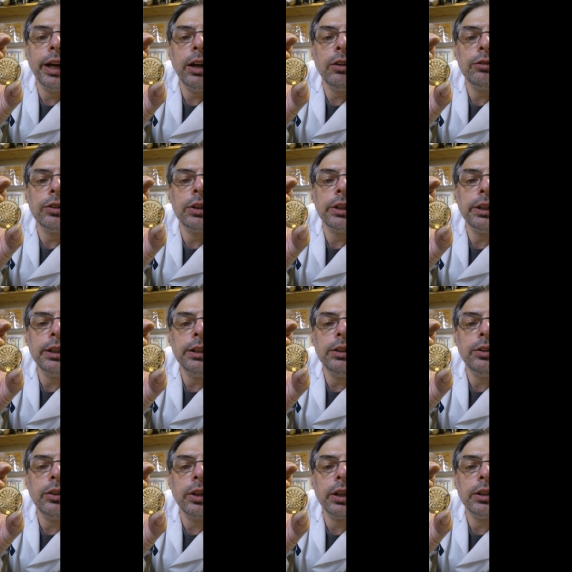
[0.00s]

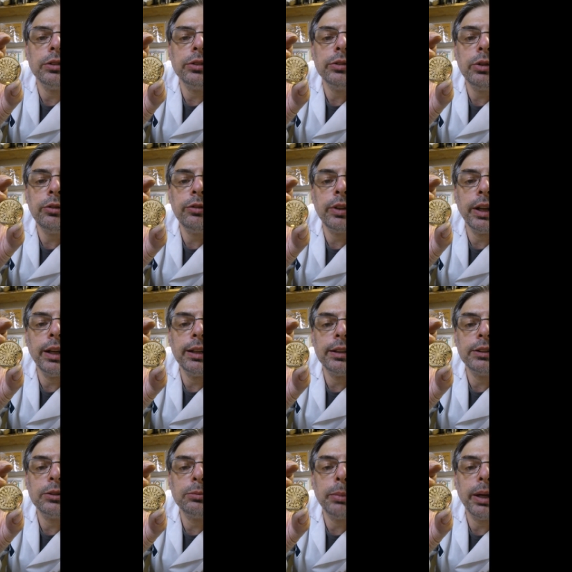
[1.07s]
carefully, the snowflake
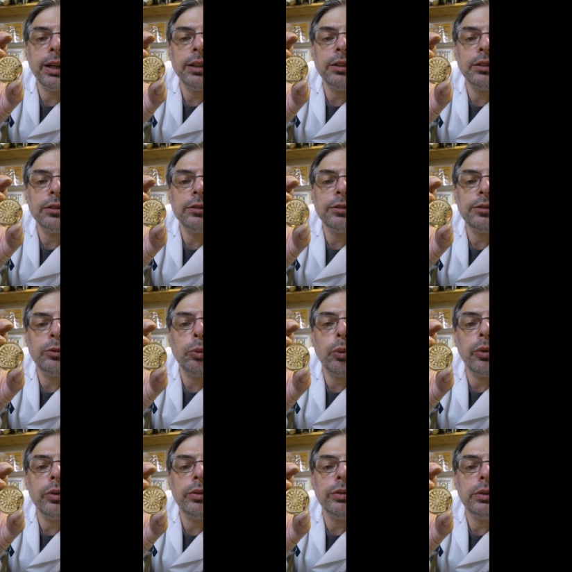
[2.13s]
is made of
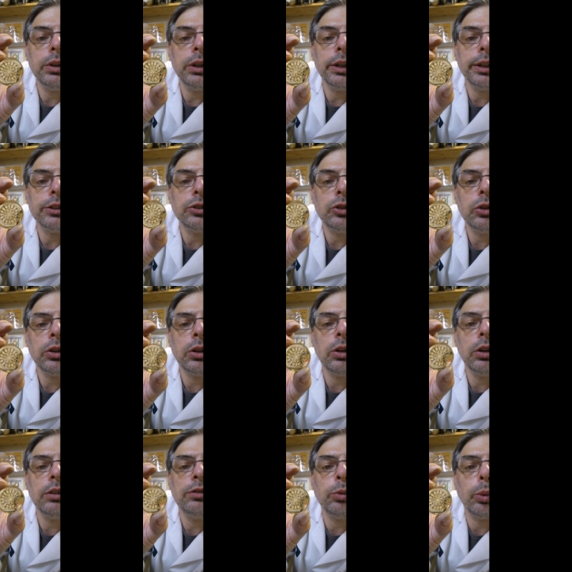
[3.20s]
a
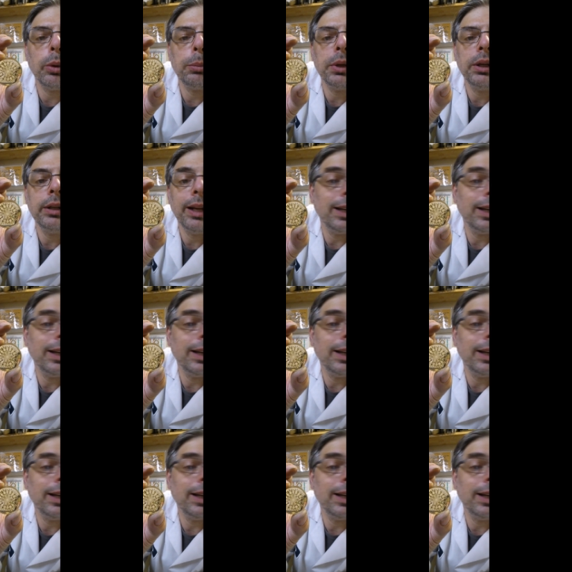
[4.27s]
circle of women